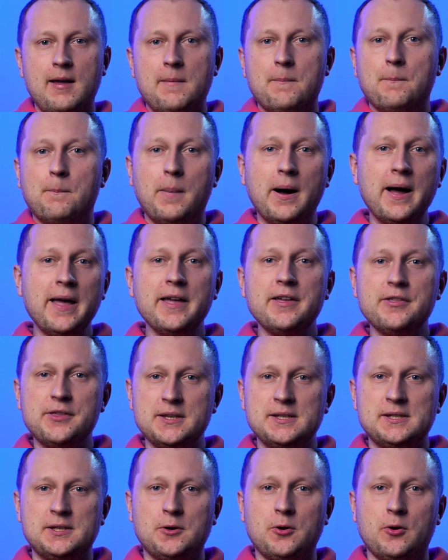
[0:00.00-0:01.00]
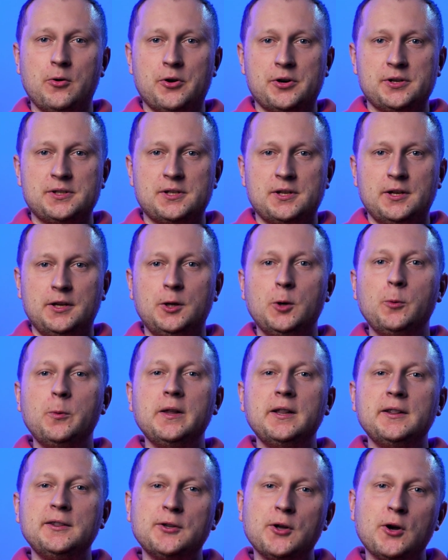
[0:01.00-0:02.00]
Buying this course, you
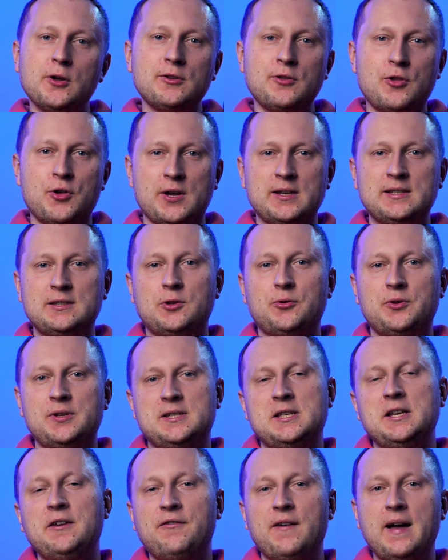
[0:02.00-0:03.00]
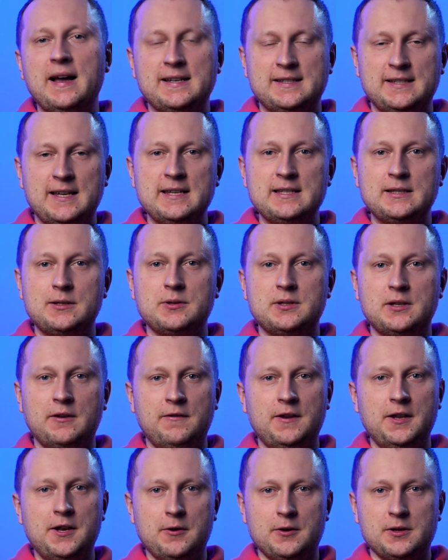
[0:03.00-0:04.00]
will not just receive access to the
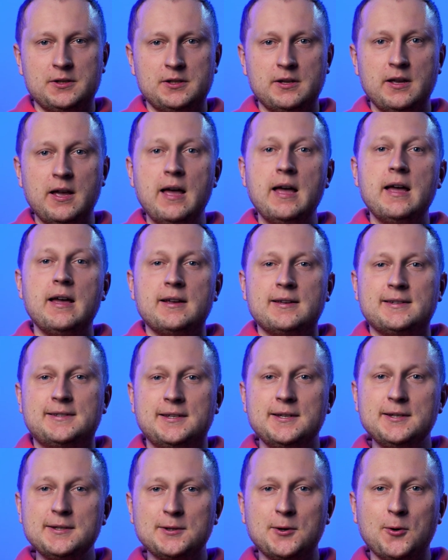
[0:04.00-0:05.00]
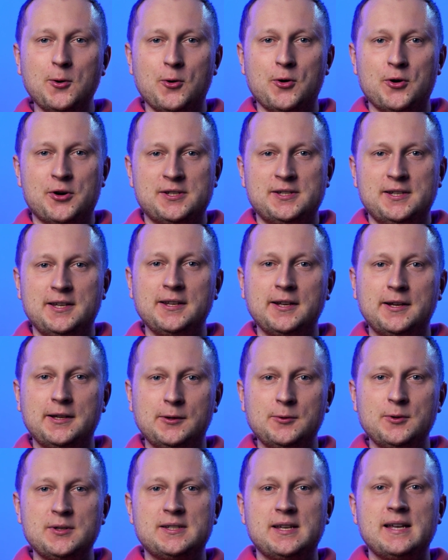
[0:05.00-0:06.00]
videos. This course
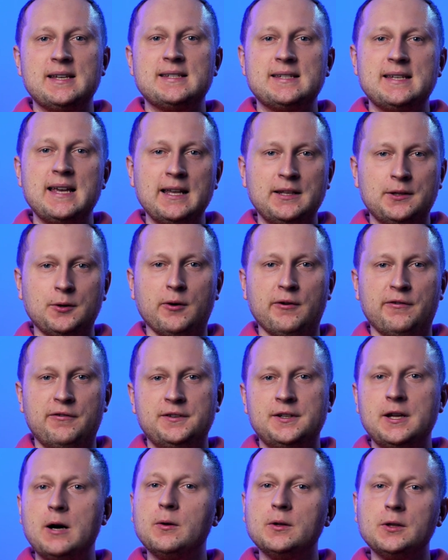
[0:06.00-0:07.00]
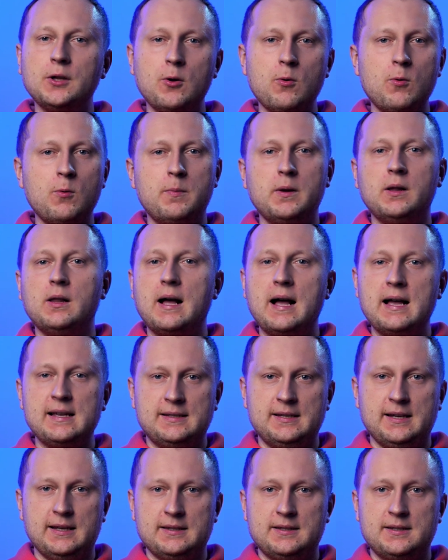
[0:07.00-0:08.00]
includes a set of downloadable
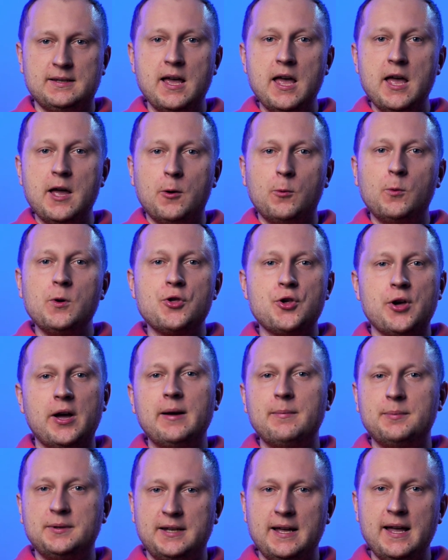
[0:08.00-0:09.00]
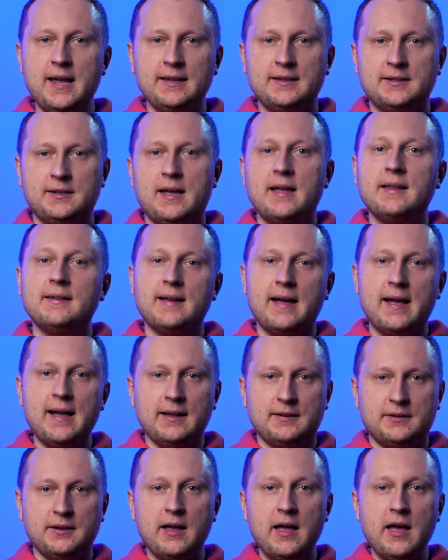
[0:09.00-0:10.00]
assets, which I update and
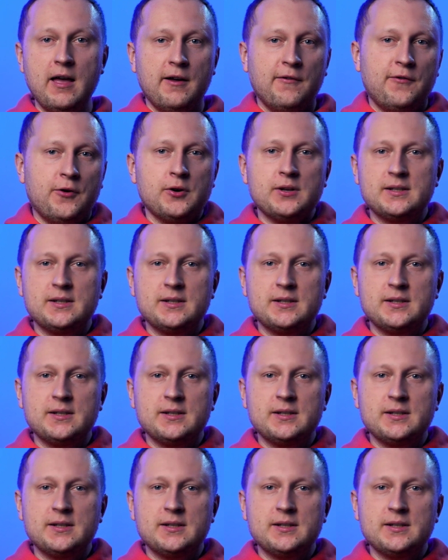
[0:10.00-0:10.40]
add, for